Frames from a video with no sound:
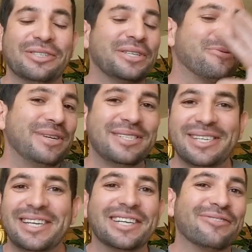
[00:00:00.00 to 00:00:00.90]
It does just
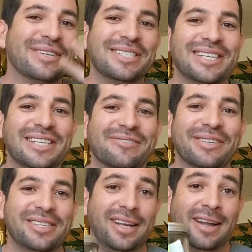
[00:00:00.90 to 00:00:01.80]
reseed and reseed and
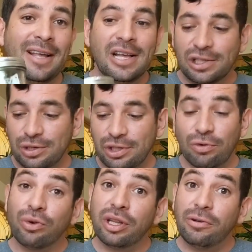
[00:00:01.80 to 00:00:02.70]
reseed. So it's
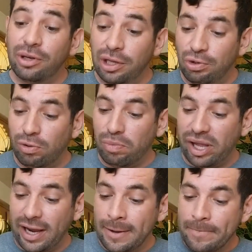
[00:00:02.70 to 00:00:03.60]
a really cool
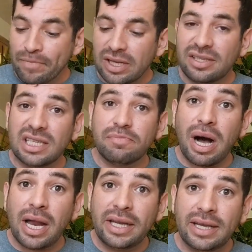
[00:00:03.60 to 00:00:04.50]
plant,
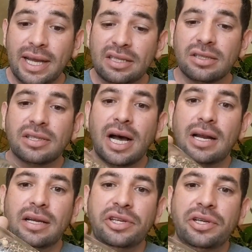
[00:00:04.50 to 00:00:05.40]
Sesbania
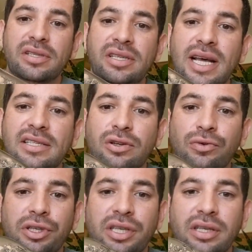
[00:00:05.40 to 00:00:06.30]
exaltata, and you can see that's
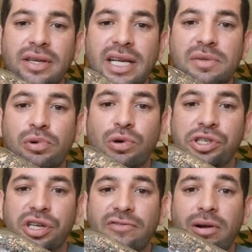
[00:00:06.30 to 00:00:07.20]
a really nice
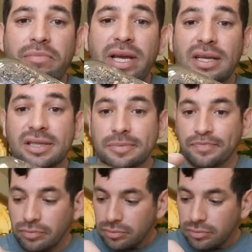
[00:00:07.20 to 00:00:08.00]
portion of our mix.